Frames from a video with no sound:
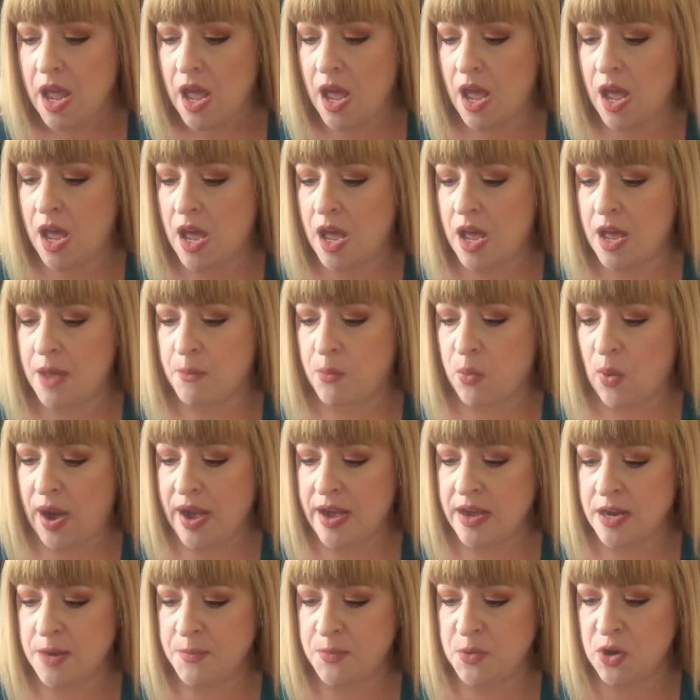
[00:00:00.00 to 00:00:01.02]

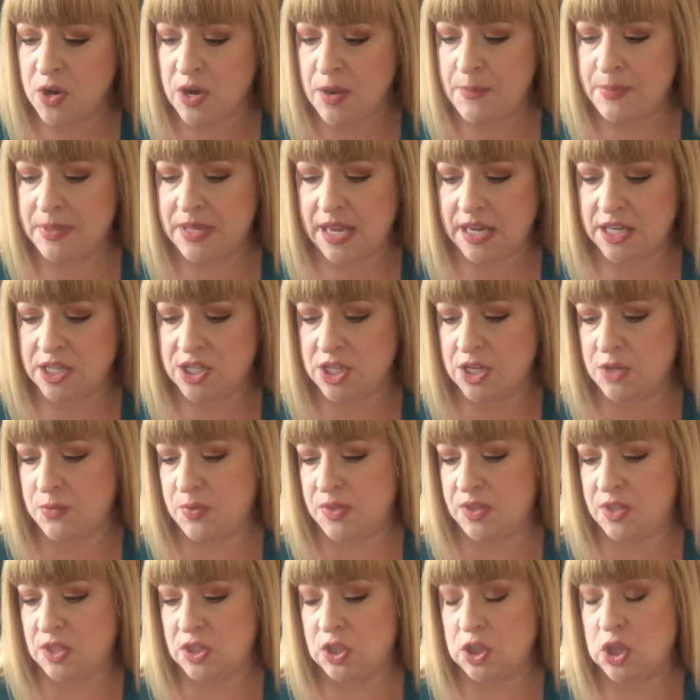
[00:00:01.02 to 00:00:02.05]
Brighten up your complexion
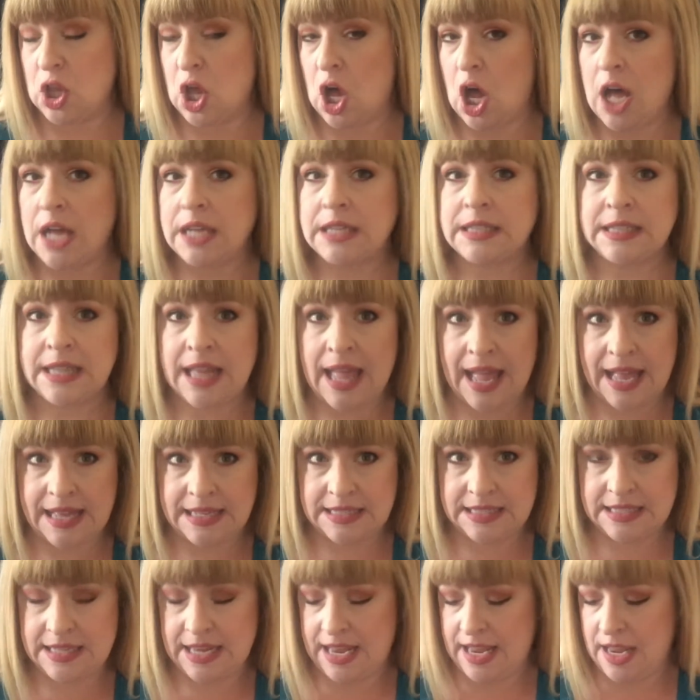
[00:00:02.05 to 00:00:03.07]
with this
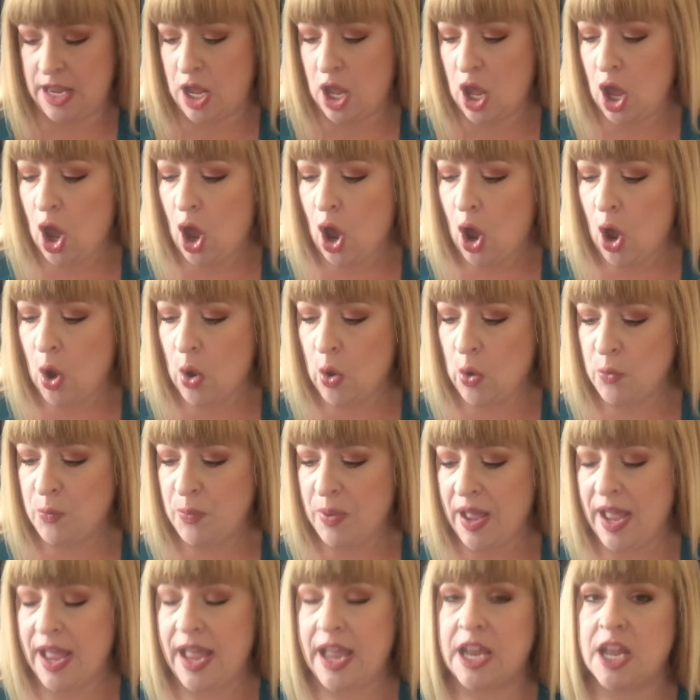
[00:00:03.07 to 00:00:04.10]
long-lasting,
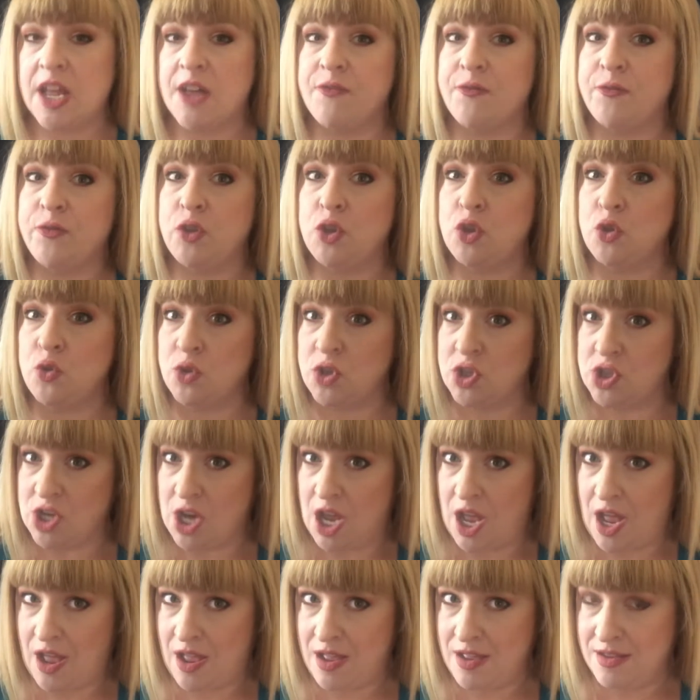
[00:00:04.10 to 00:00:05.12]
opaque
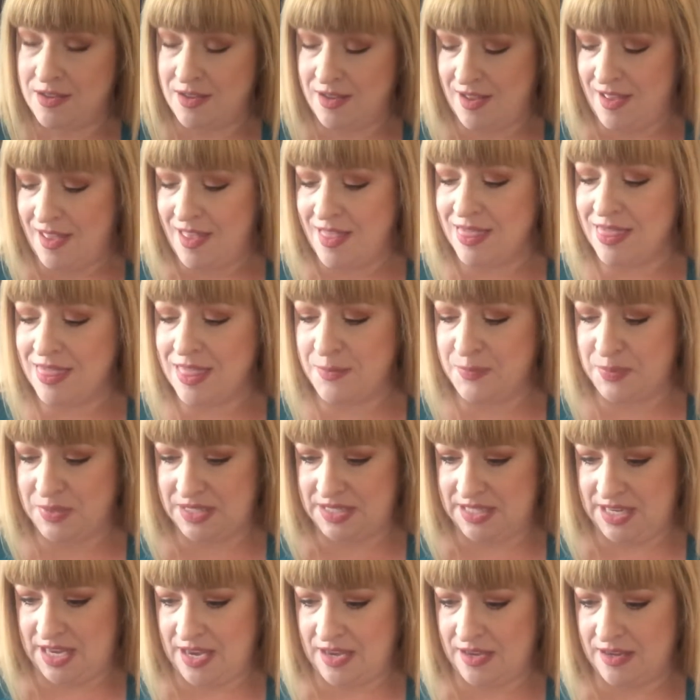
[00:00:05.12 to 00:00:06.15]
fuchsia
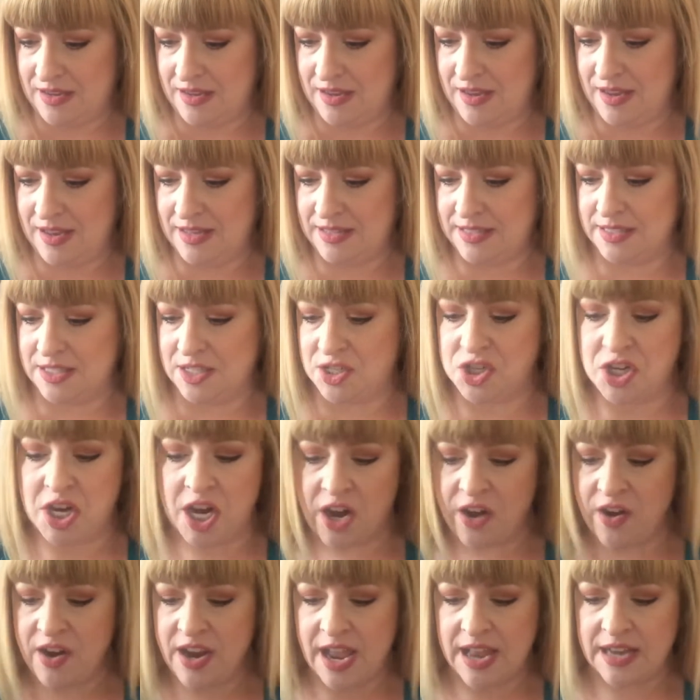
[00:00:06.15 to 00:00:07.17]
lipstick. It's the
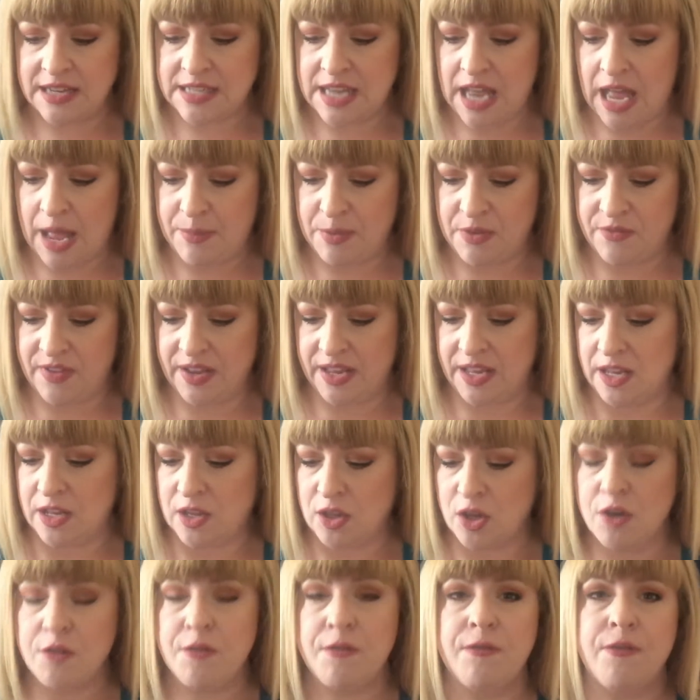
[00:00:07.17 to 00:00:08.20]
cherry on top of a
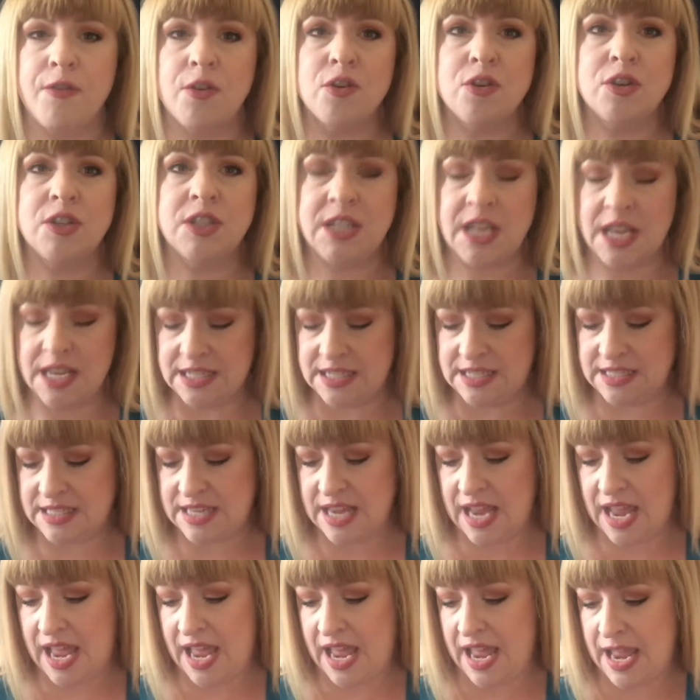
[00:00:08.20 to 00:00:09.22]
killer first
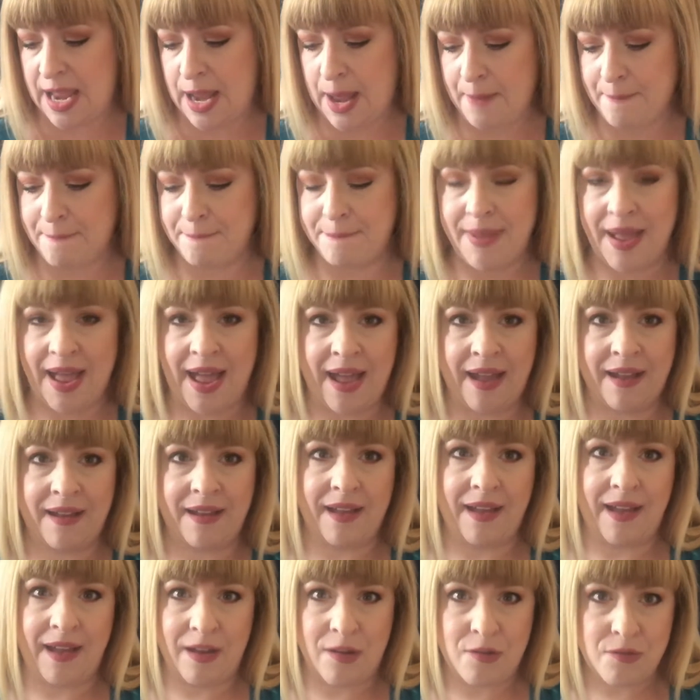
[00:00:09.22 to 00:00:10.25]
day back
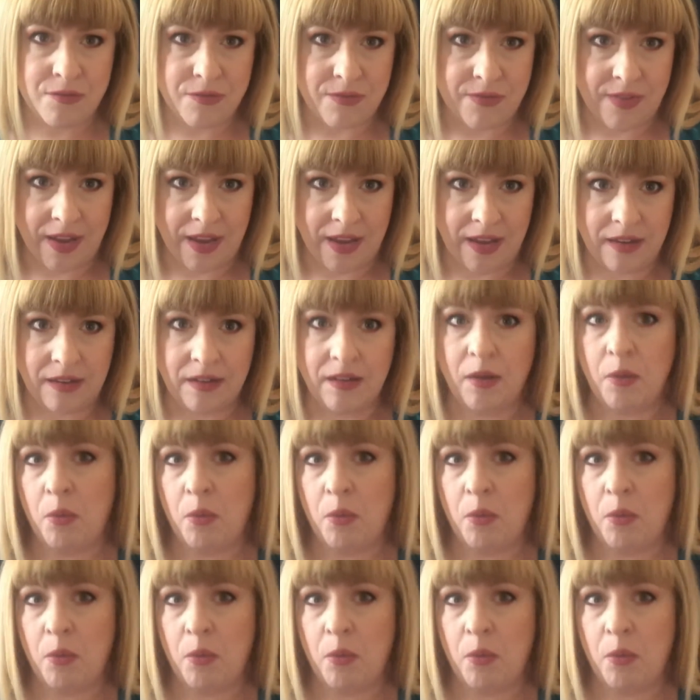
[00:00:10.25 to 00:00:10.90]
outfit.